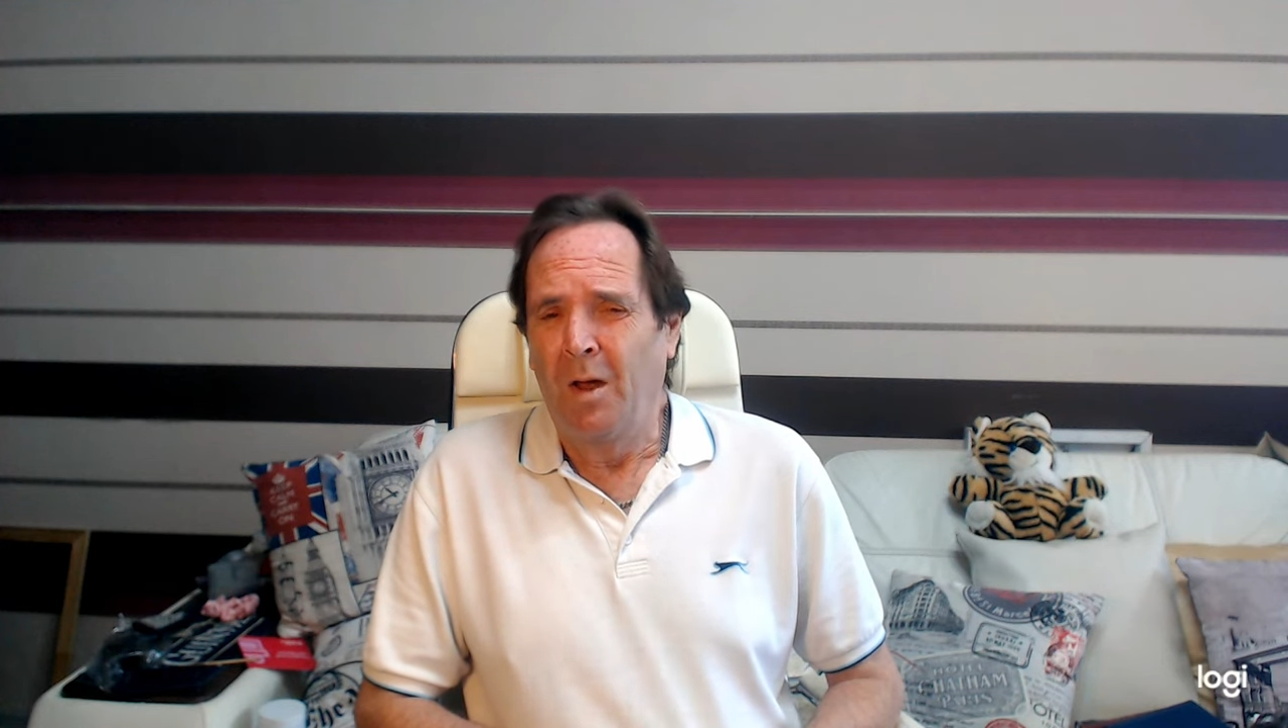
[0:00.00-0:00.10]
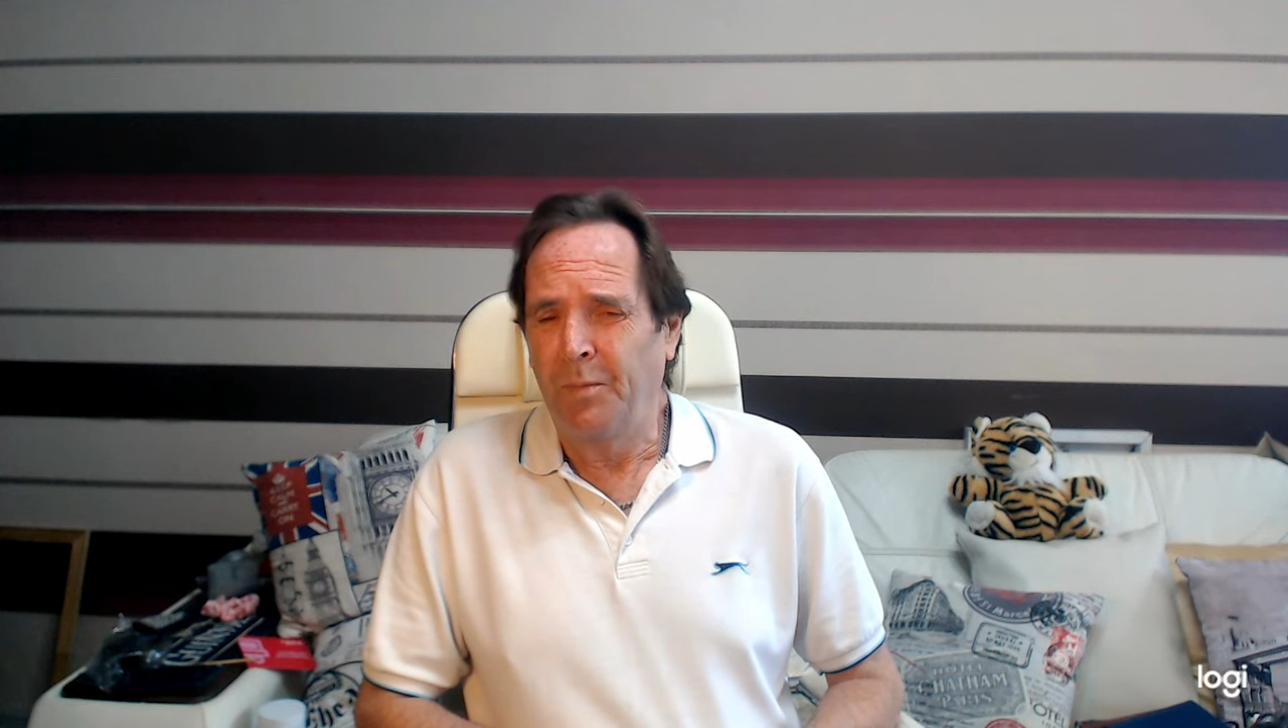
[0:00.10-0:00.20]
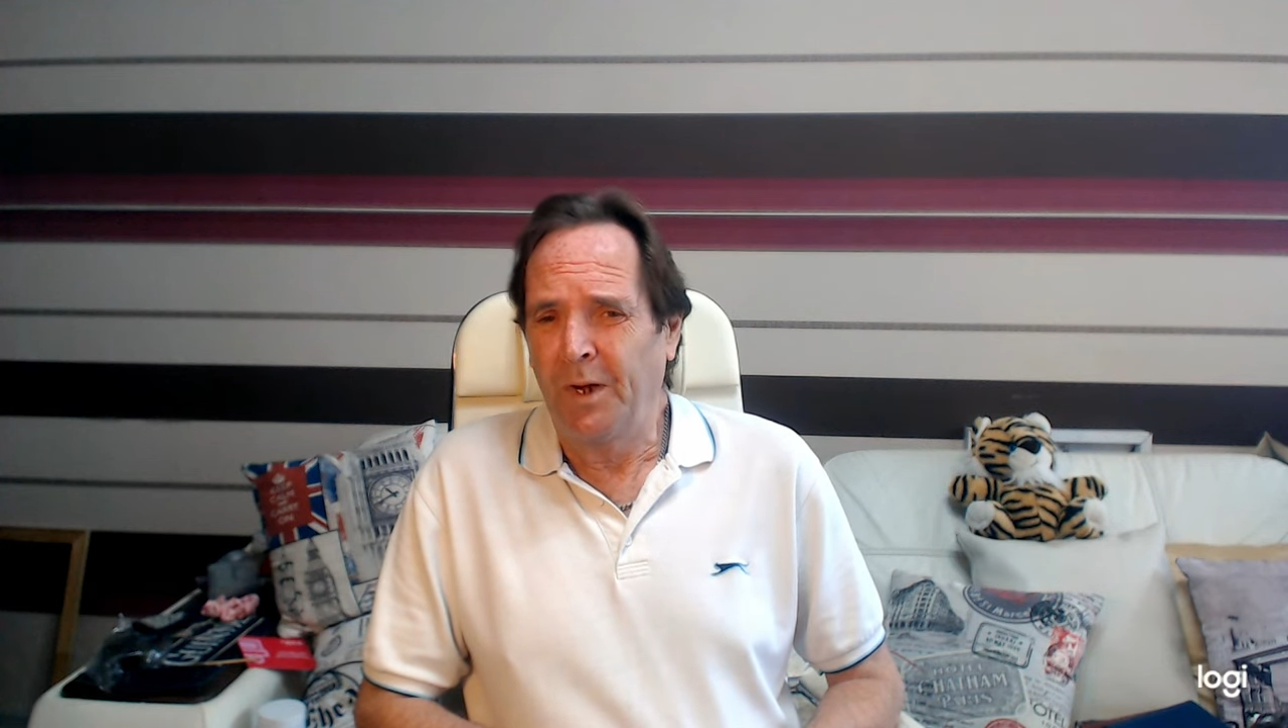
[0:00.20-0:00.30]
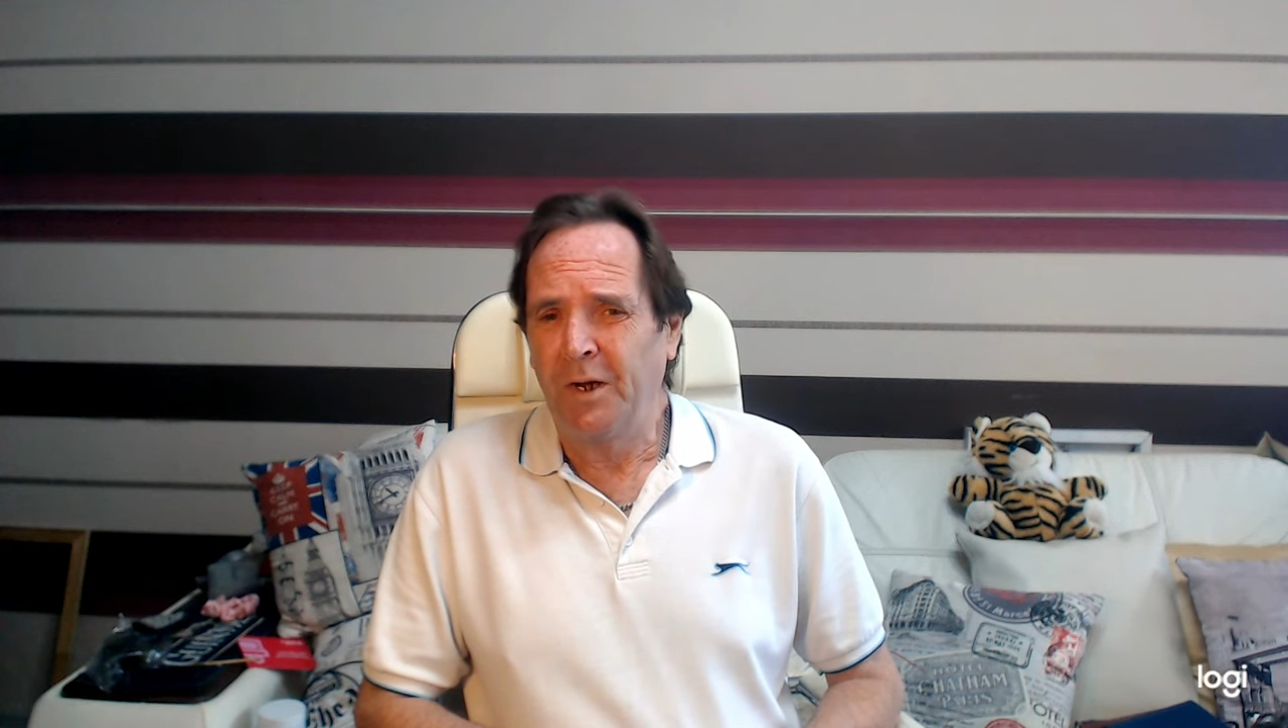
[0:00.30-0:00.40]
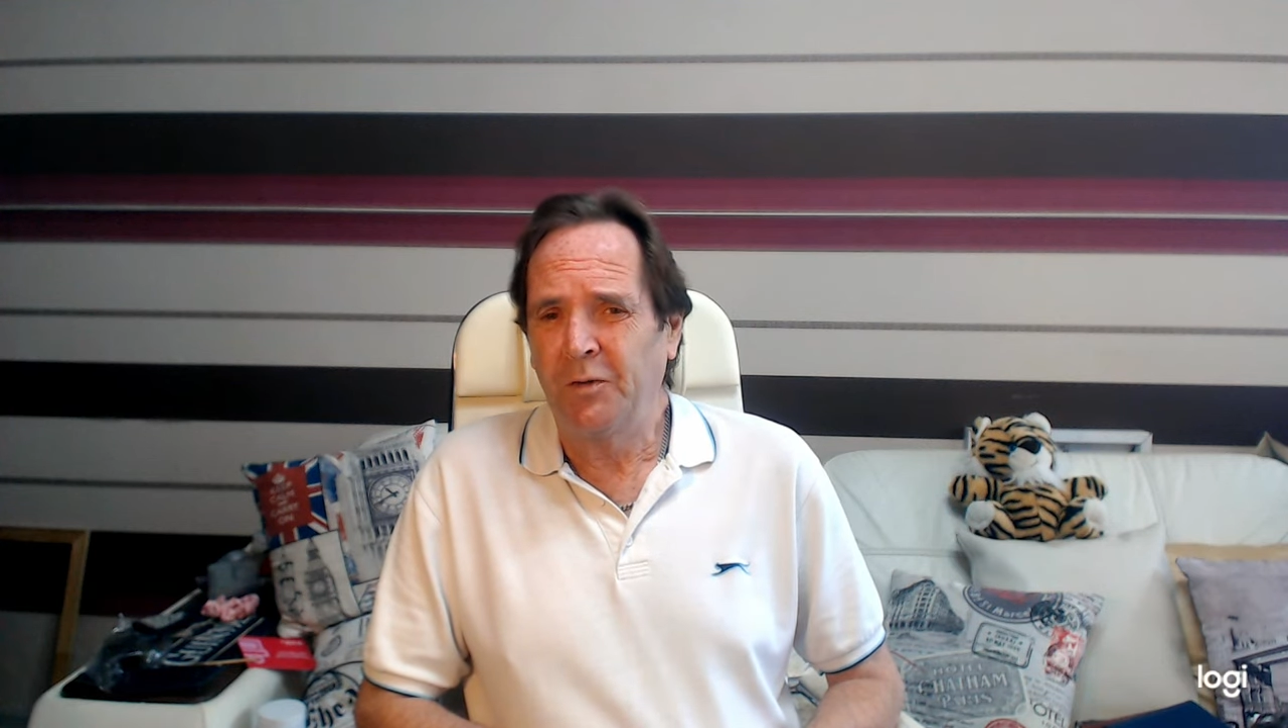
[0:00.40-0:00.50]

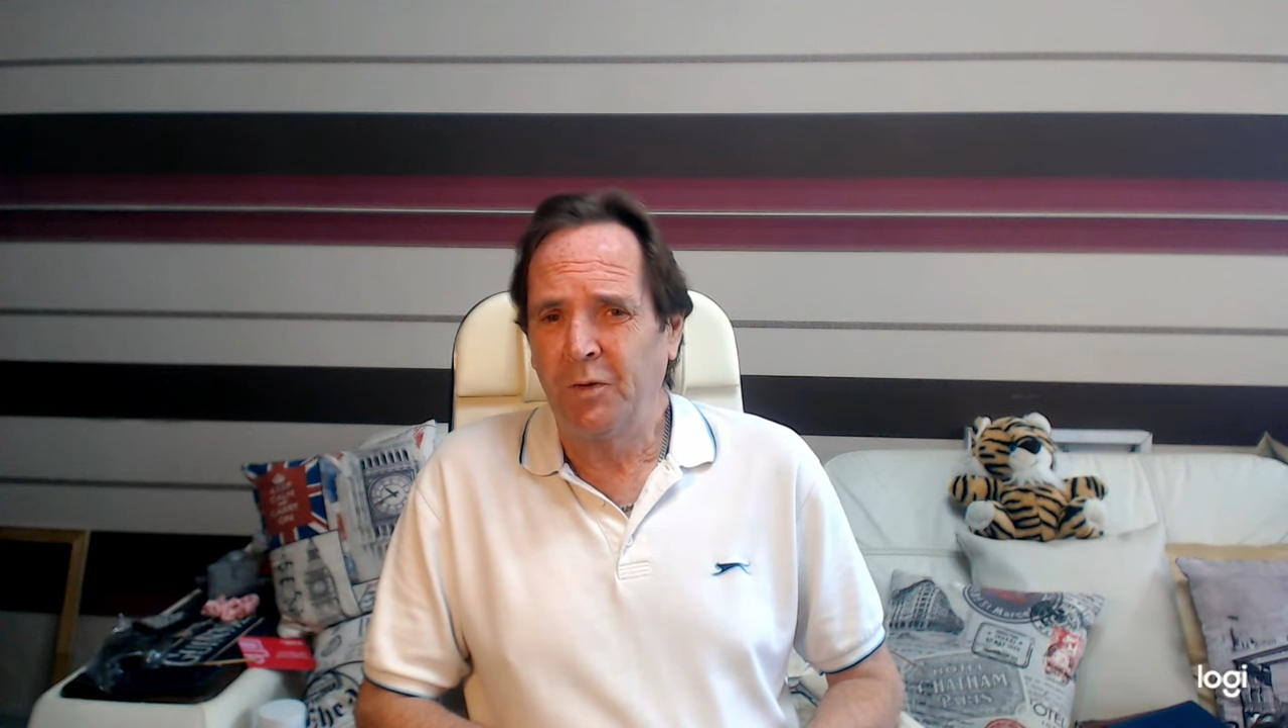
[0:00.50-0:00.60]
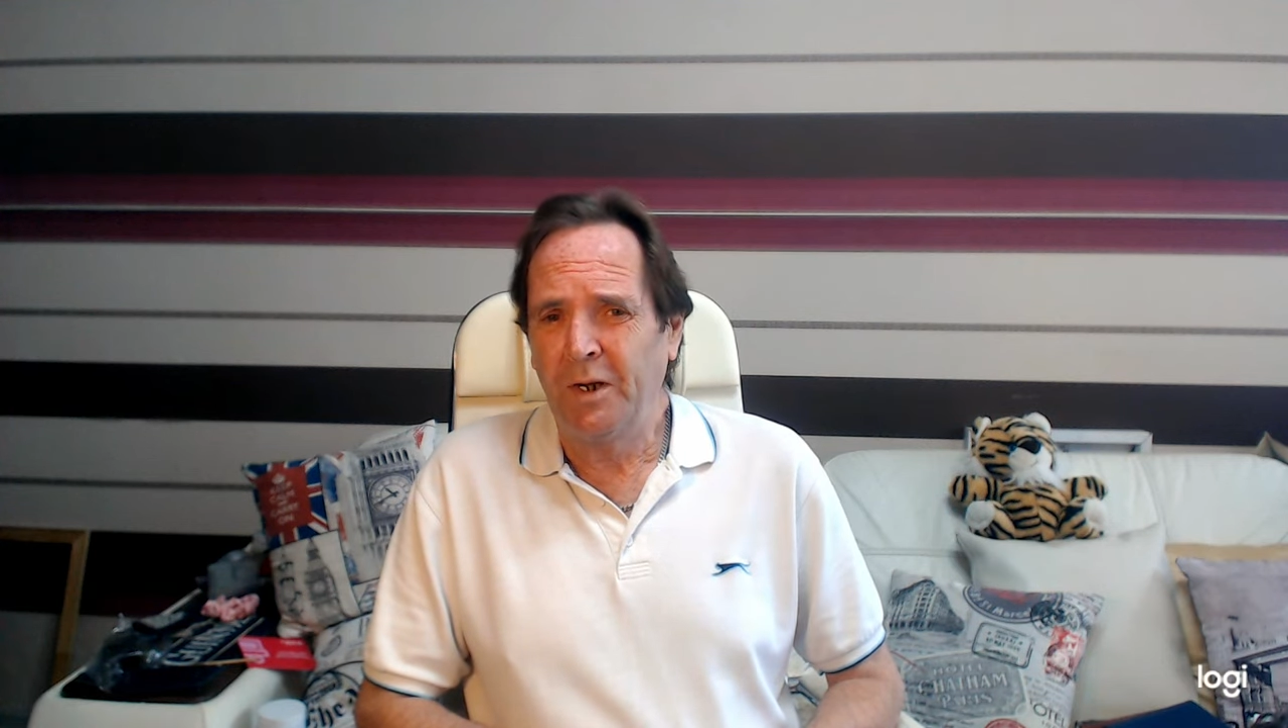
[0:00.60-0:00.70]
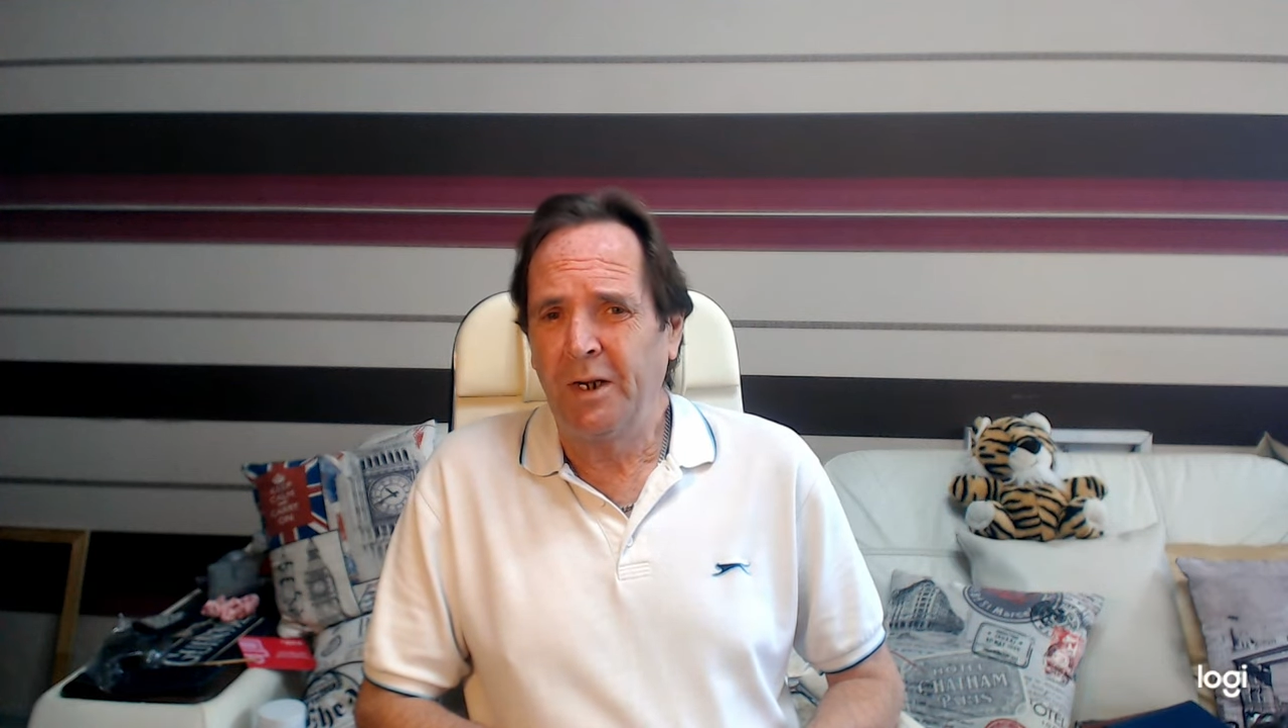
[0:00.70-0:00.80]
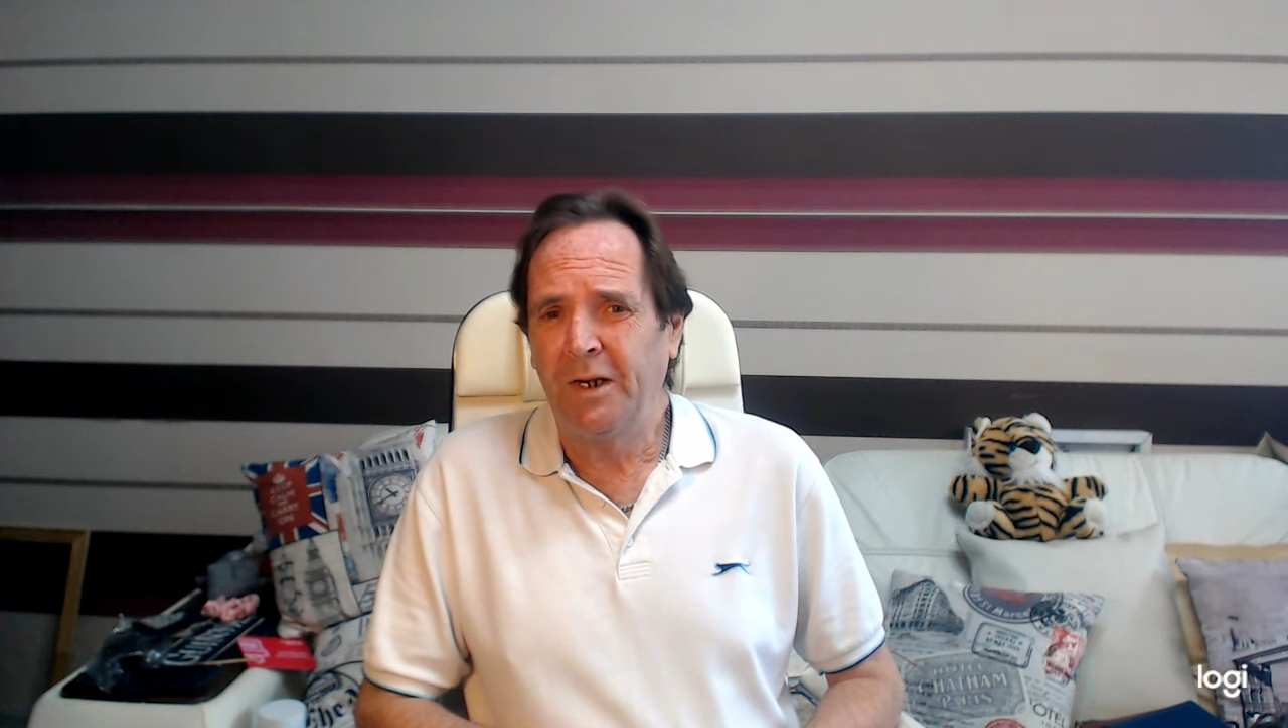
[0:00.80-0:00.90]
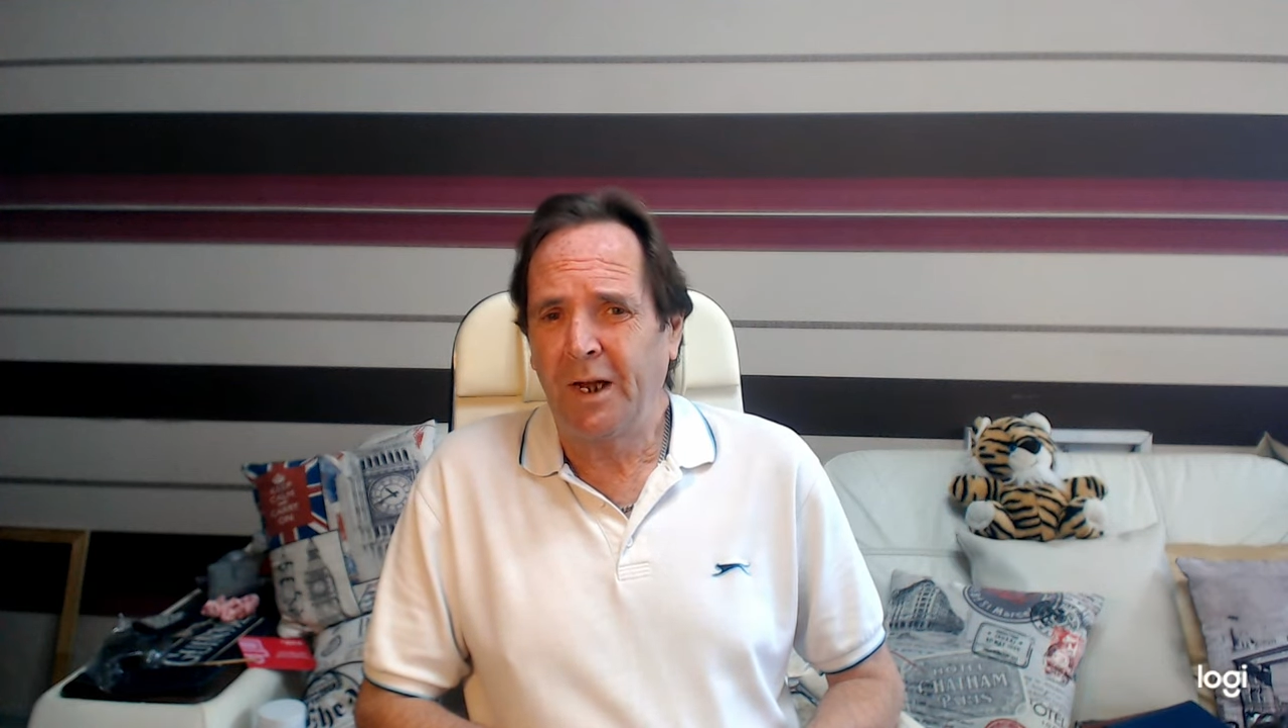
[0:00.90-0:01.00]
but it really